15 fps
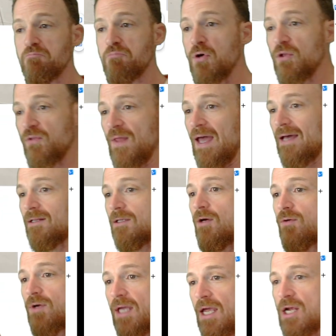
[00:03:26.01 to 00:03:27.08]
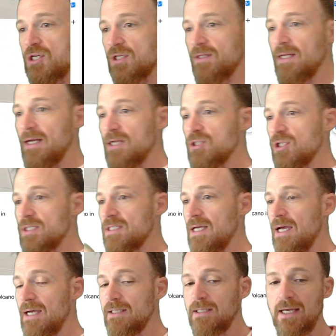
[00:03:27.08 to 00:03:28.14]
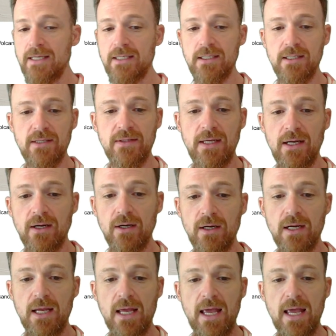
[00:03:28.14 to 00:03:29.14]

put that location that I just highlighted in there